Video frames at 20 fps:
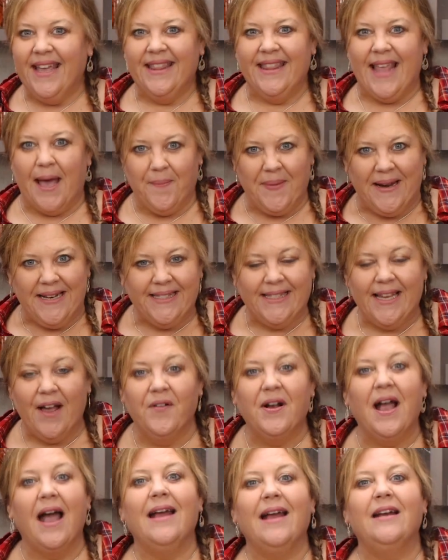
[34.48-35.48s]
And that might
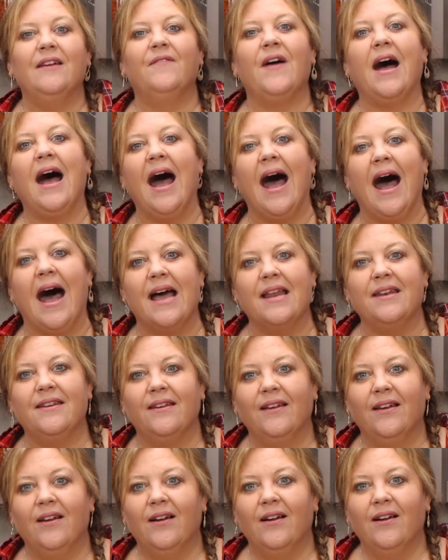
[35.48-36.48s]
sound kind of odd.
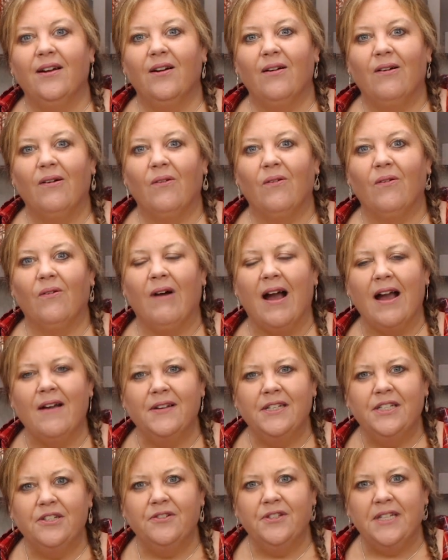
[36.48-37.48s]
Why
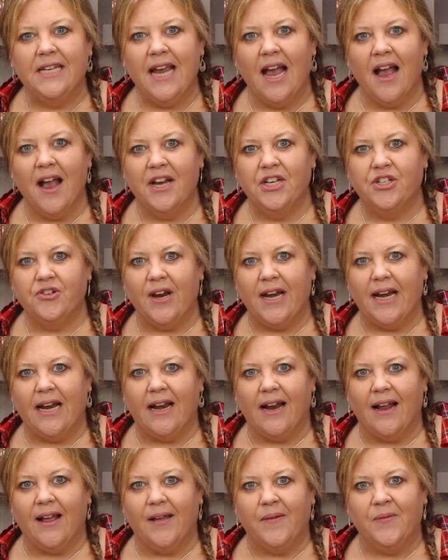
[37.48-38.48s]
would you dehydrate
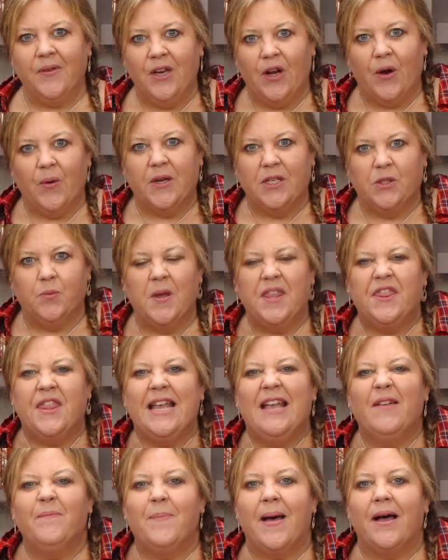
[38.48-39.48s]
it? You know, because we
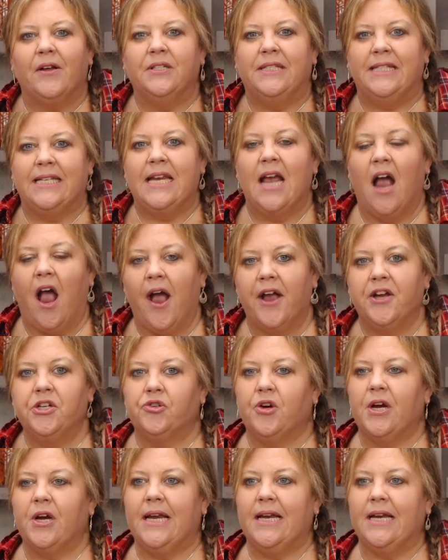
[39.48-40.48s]
think about
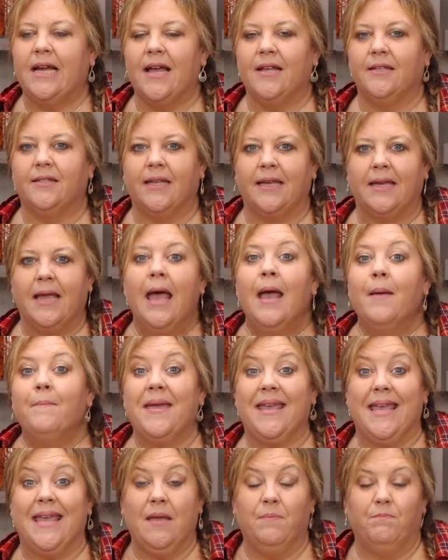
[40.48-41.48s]
dehydrating as like
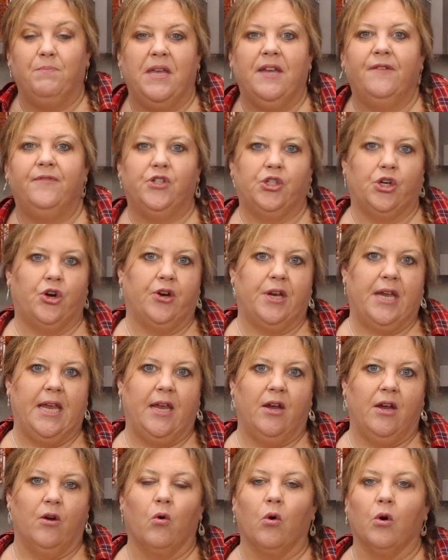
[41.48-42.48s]
making beef
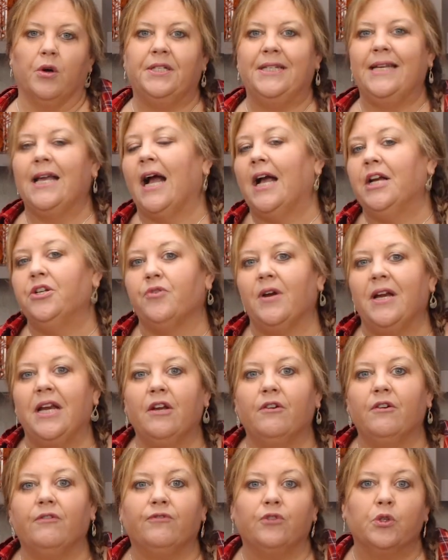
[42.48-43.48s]
jerky or
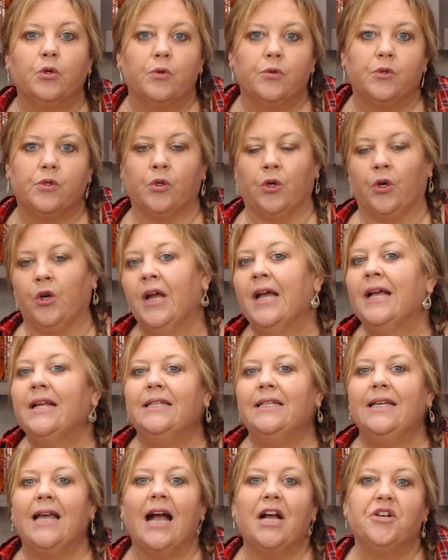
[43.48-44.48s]
dehydrating fruits or
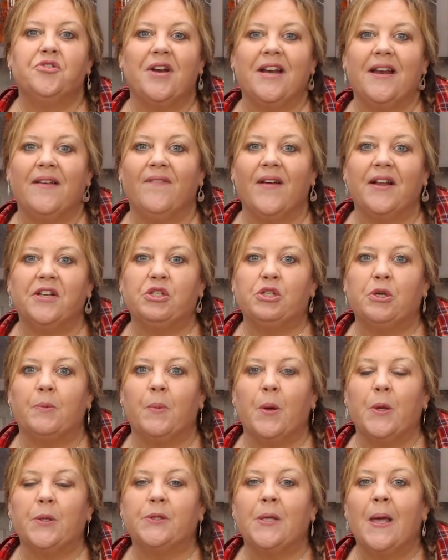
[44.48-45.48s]
dehydrating
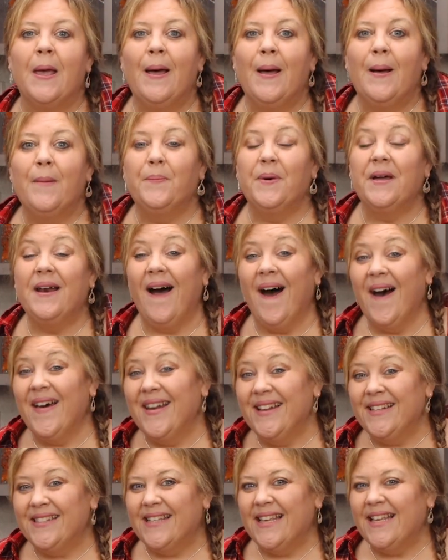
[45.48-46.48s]
vegetables. But
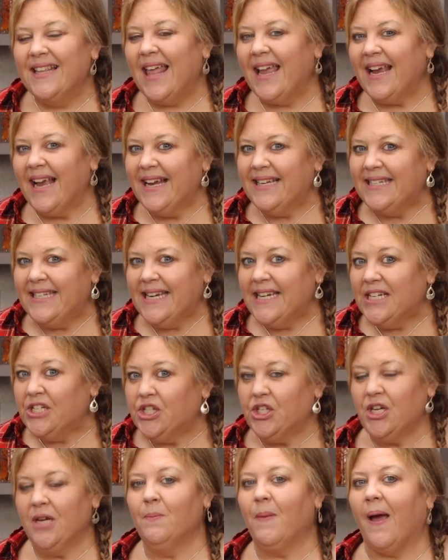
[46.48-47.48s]
honestly, like I
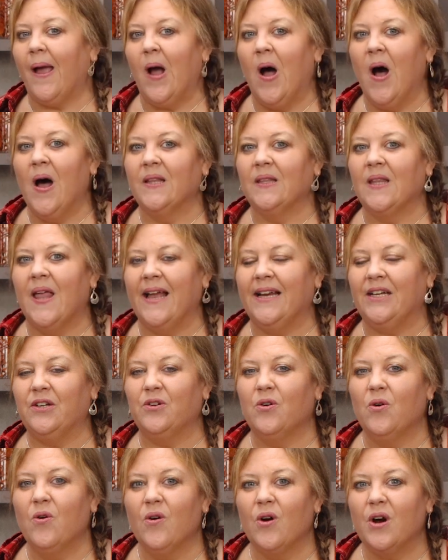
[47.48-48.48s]
teach in my online
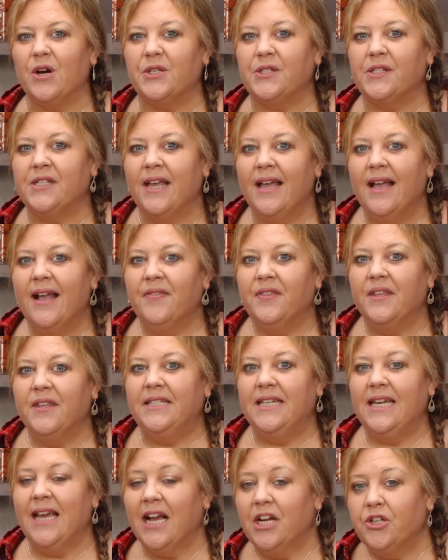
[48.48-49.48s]
course, the
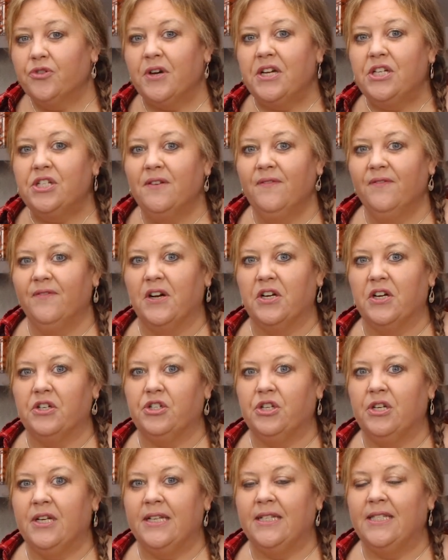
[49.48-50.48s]
dehydration
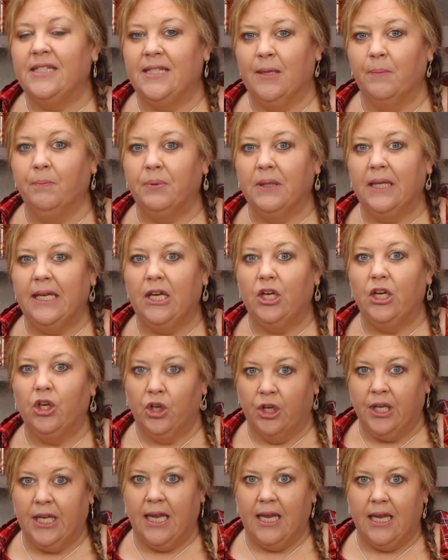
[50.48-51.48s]
function is simply
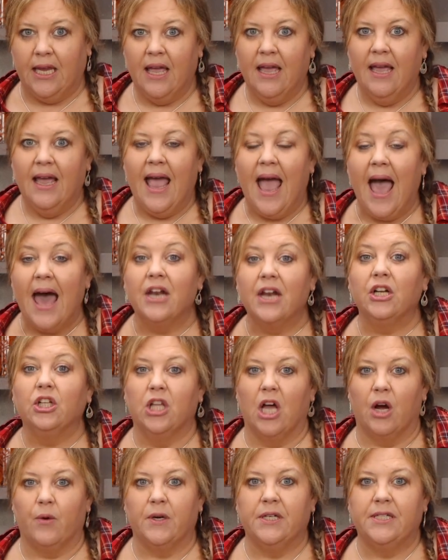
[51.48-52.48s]
cooking at a
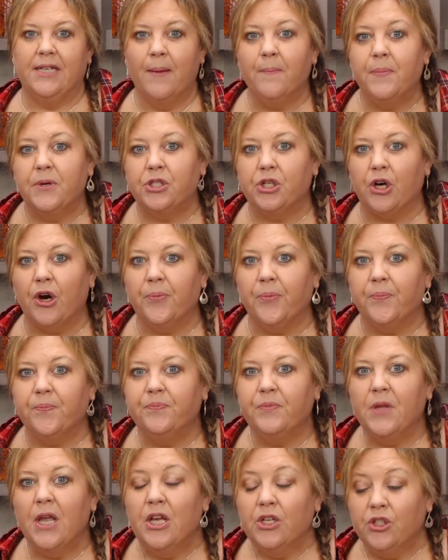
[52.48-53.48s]
lower temperature.
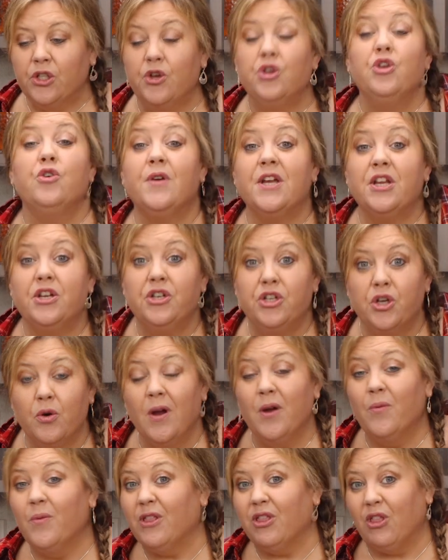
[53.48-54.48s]
So you can
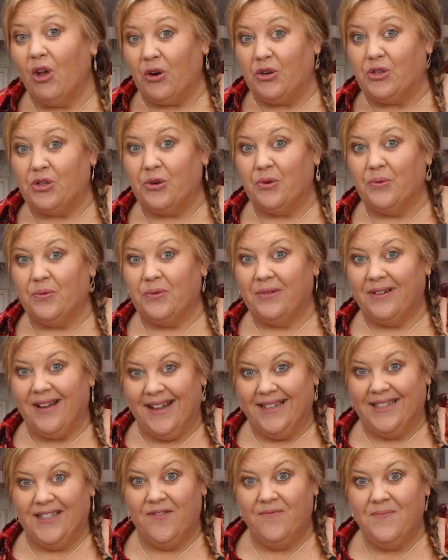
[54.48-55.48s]
do it with larger
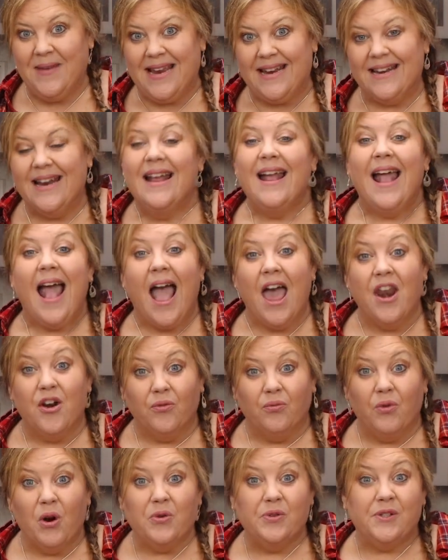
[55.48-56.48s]
cuts of meat, and
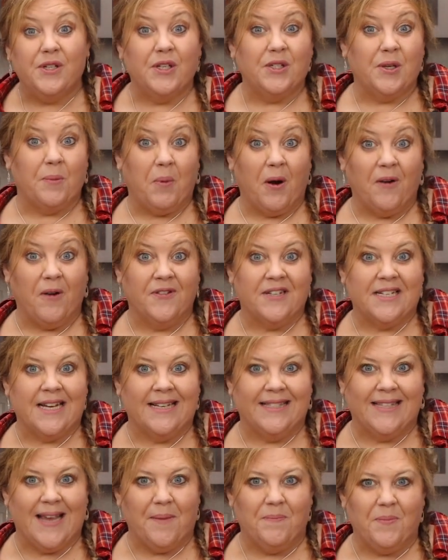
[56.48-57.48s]
a roast is a perfect
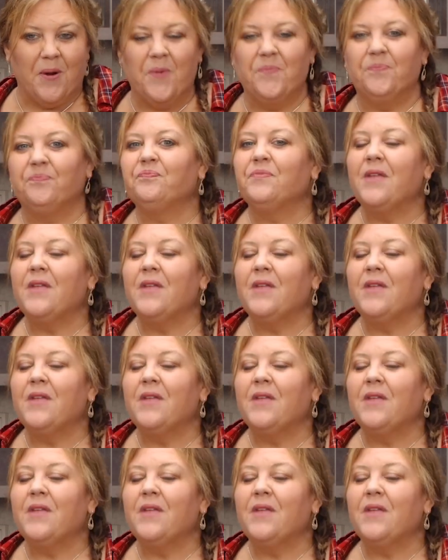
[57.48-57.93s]
example.